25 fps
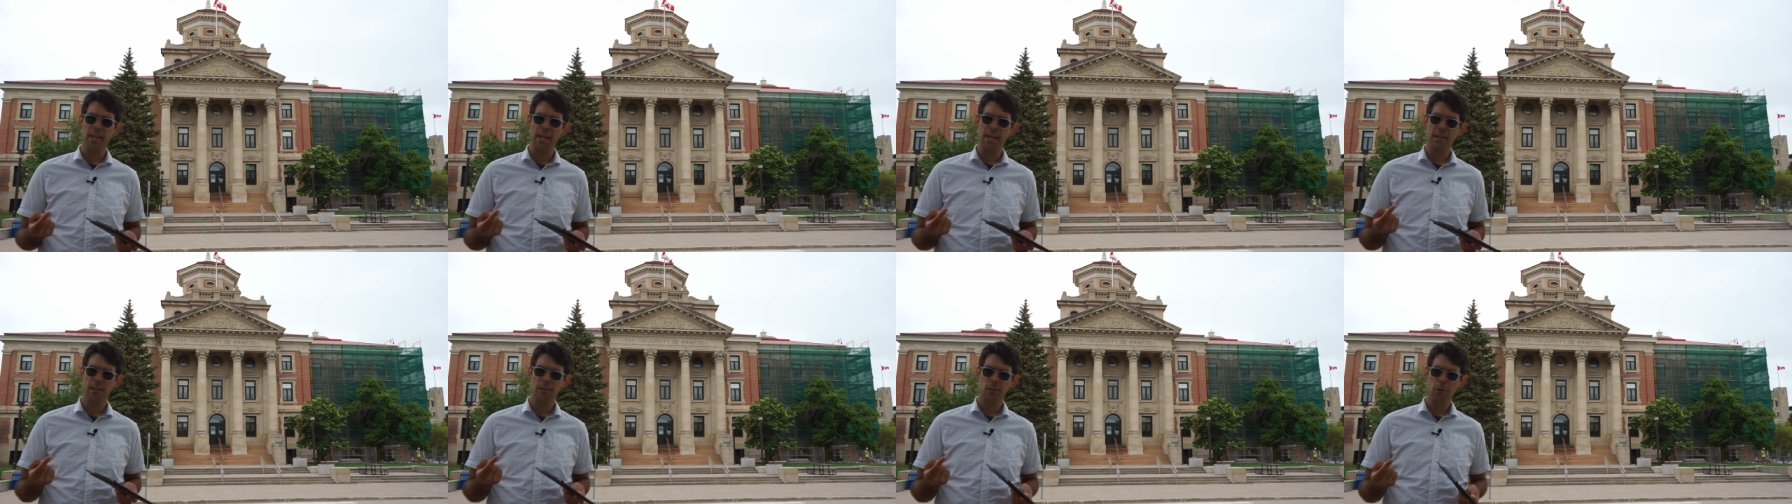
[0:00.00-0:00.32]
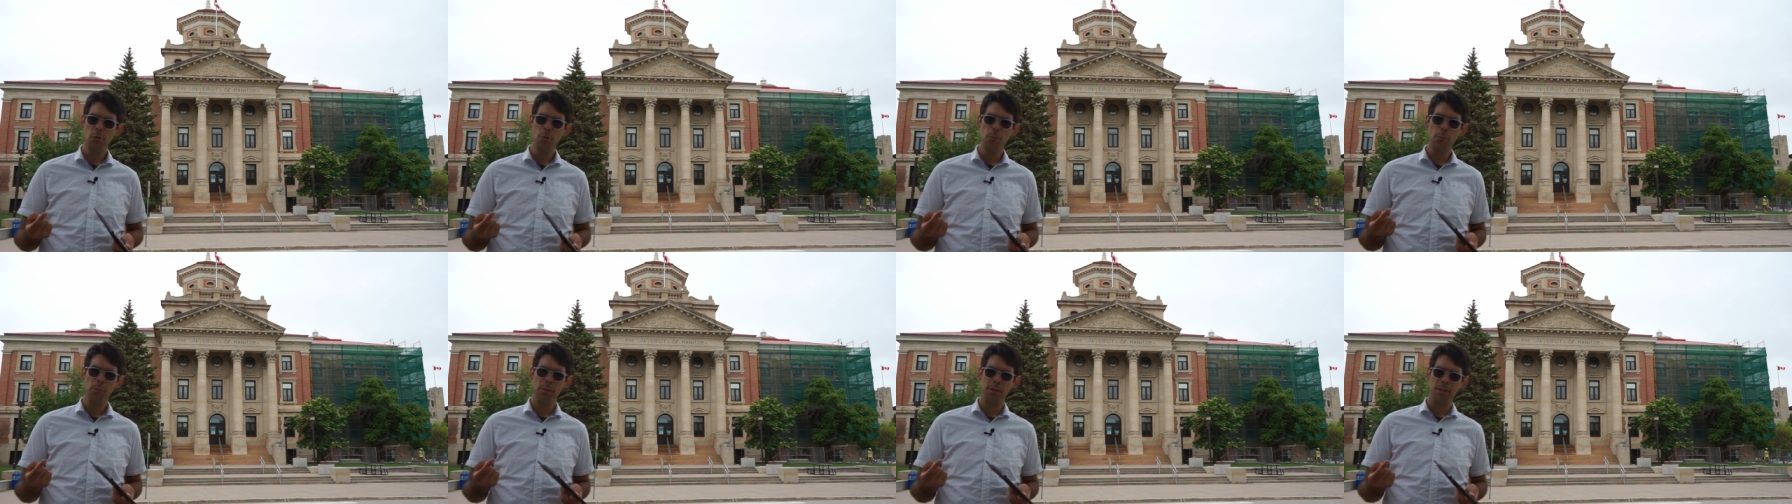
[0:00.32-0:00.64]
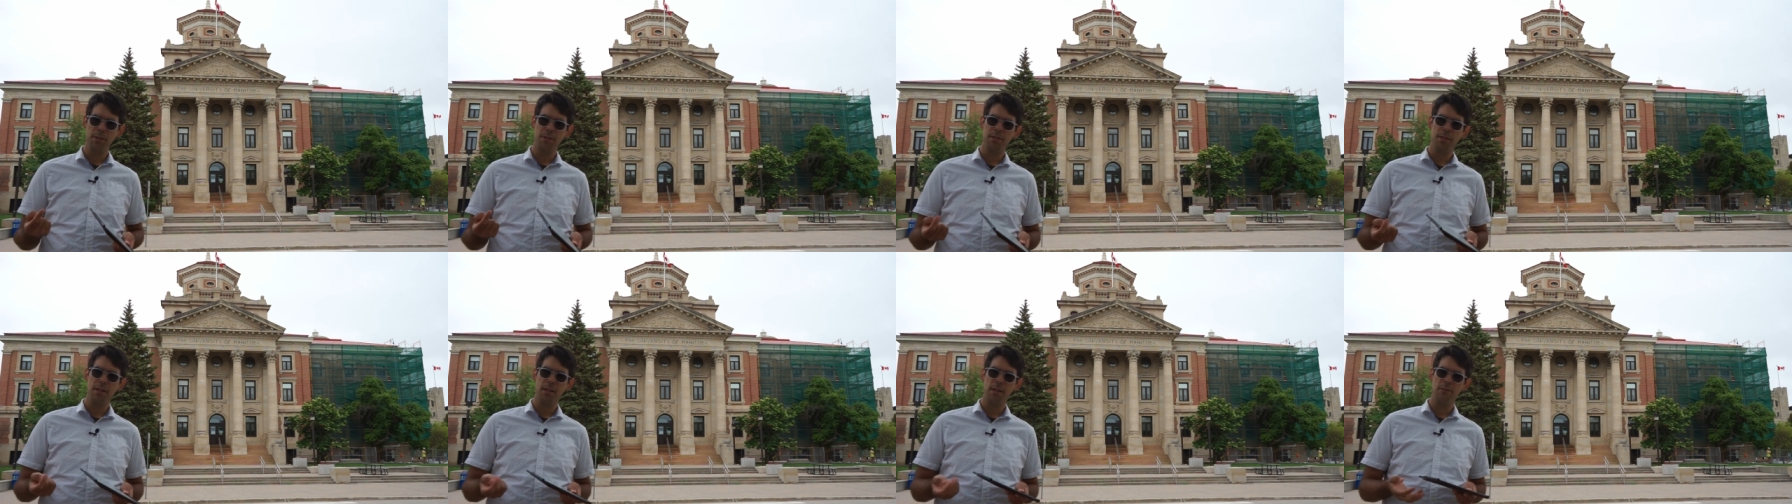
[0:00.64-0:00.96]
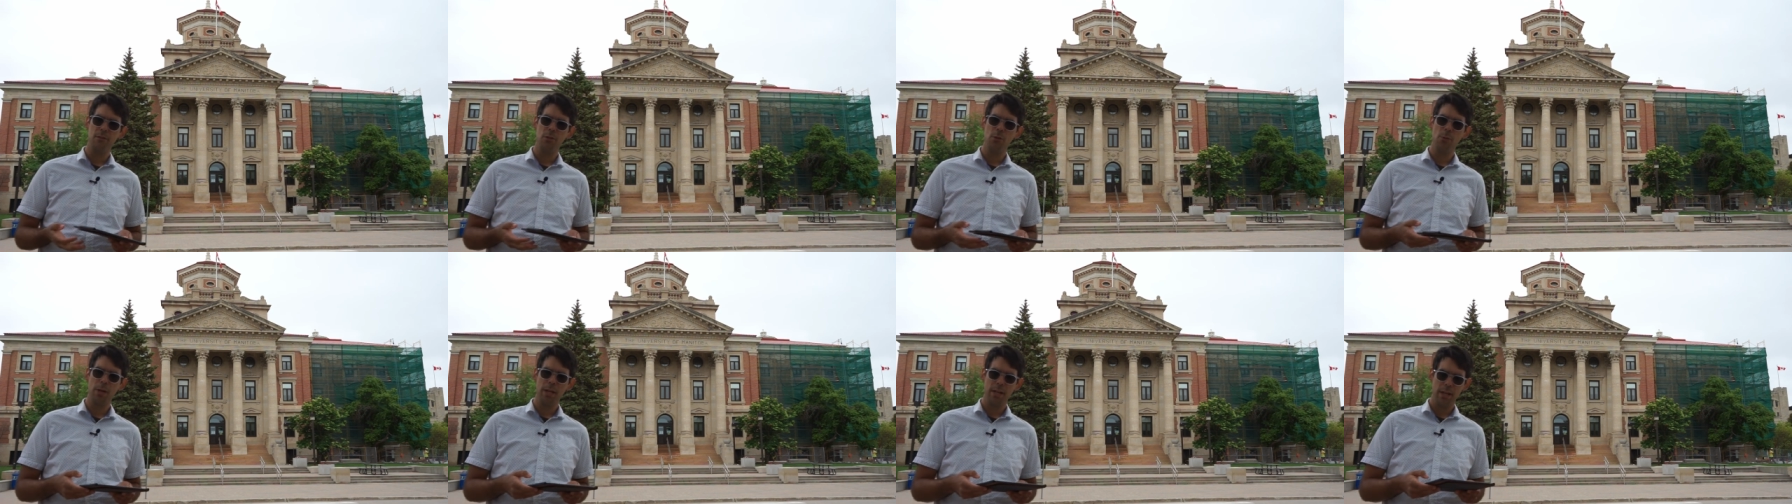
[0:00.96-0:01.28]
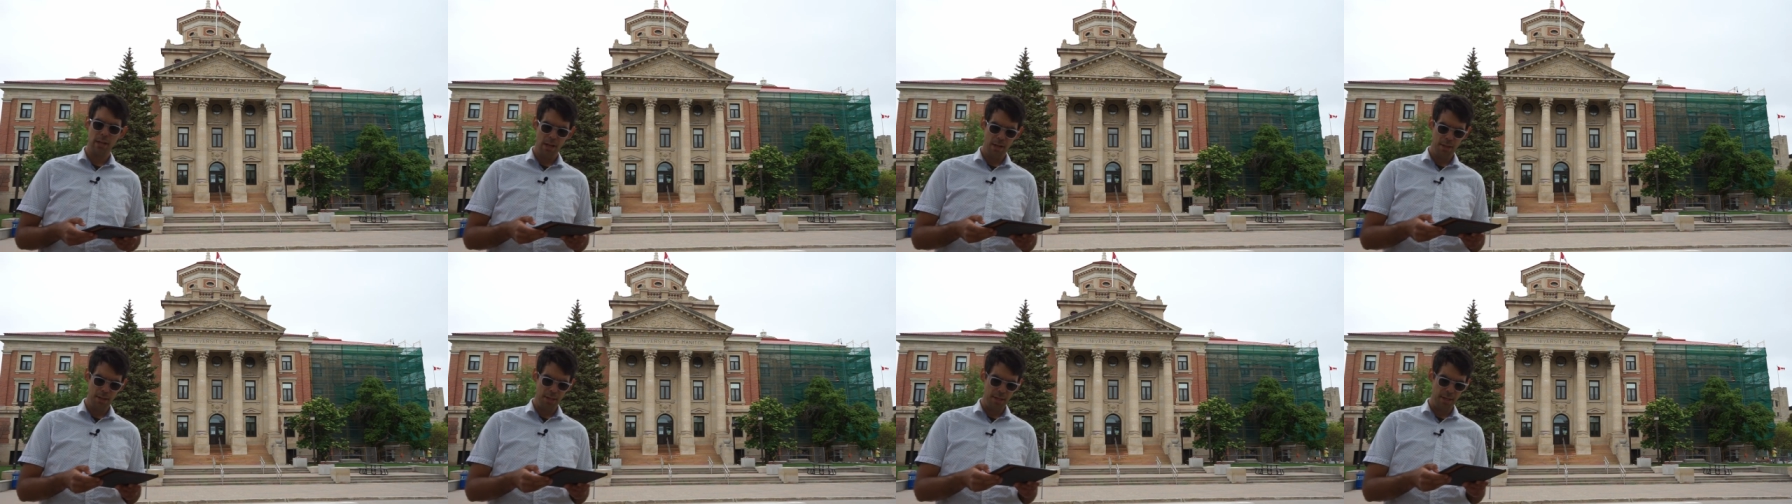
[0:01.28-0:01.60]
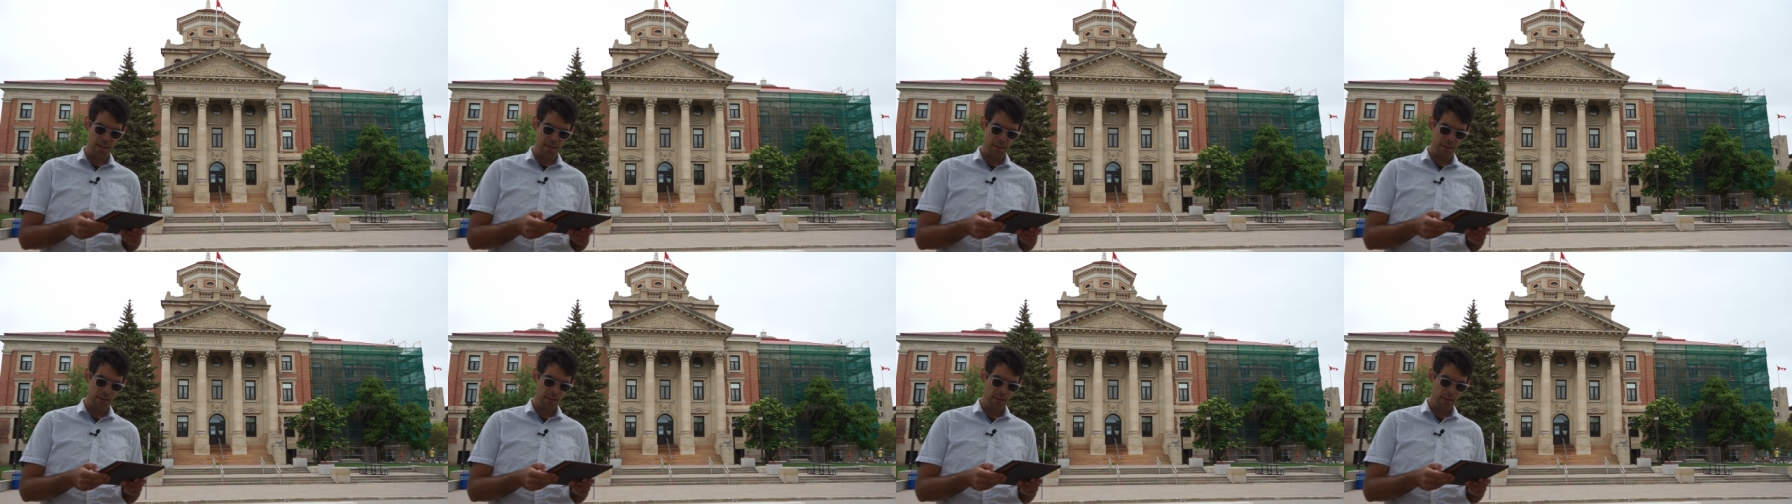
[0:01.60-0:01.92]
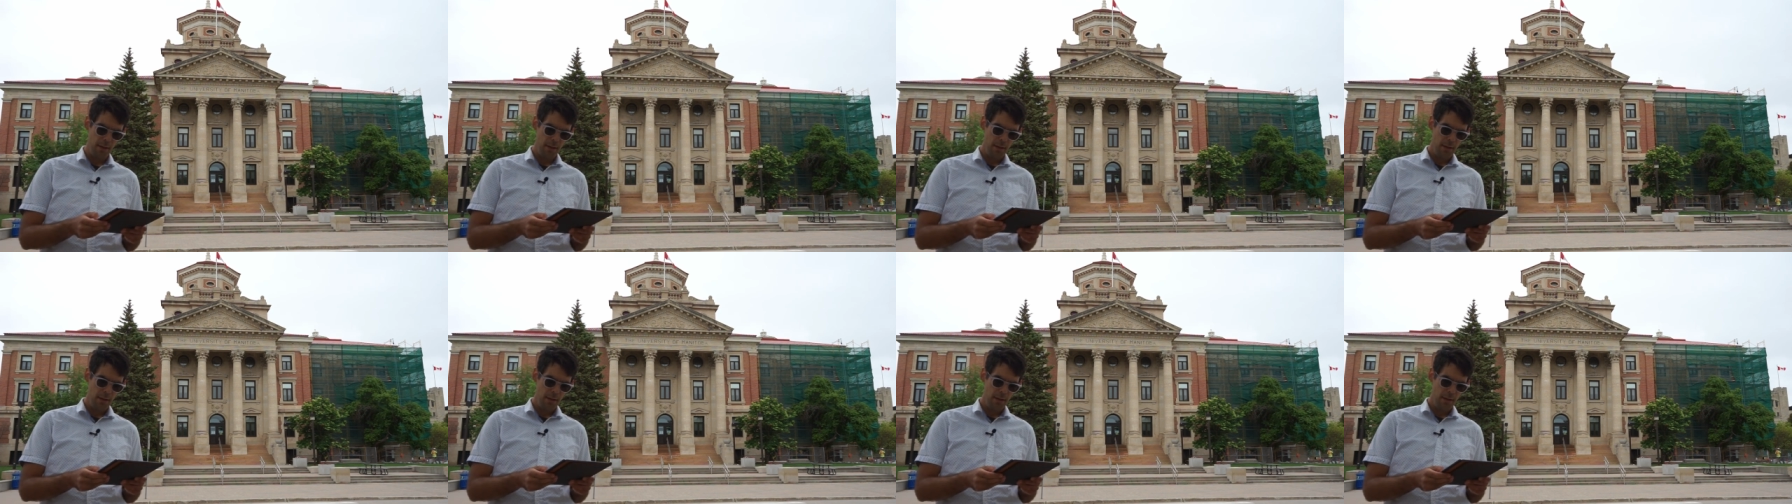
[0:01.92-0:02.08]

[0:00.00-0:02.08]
that loop instead of doing nothing.